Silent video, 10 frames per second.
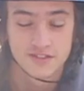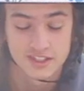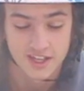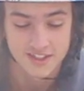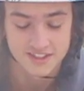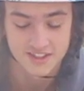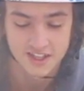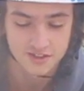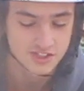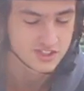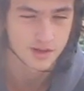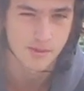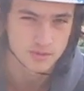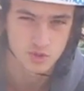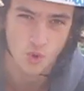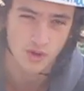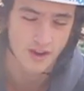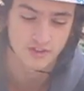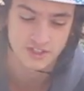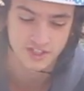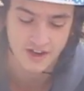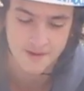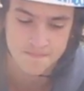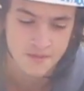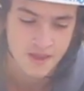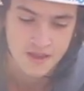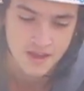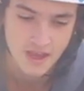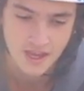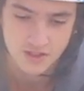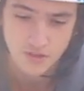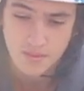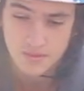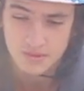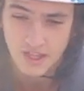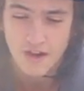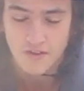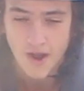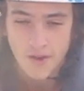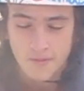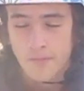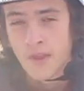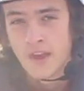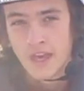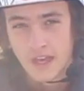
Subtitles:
if it doesn't, it'll just come up short every time and you won't be able to get it around.